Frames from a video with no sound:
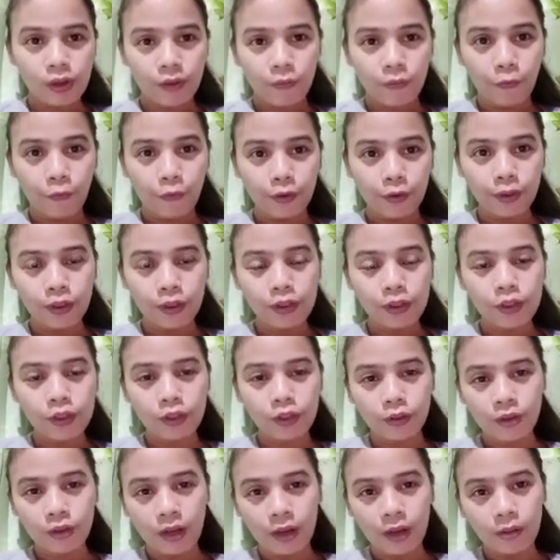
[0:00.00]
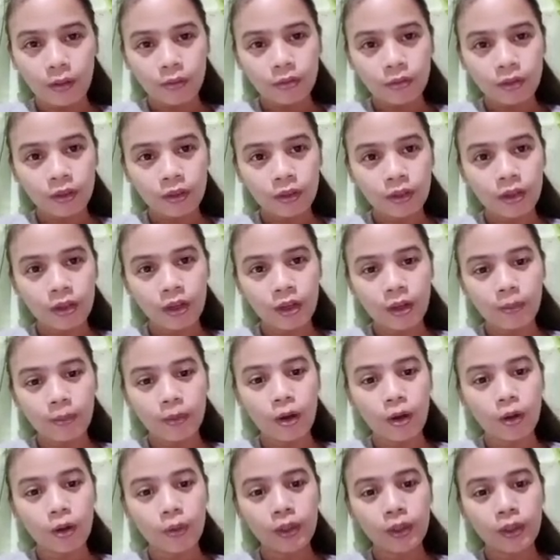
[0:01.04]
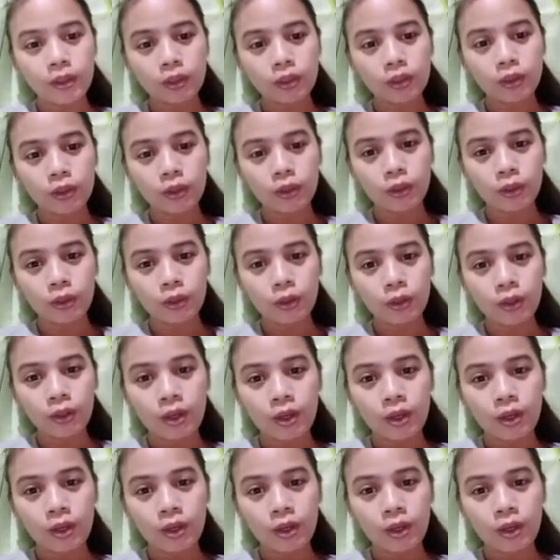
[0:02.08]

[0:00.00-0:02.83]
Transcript: first, so now I'm going to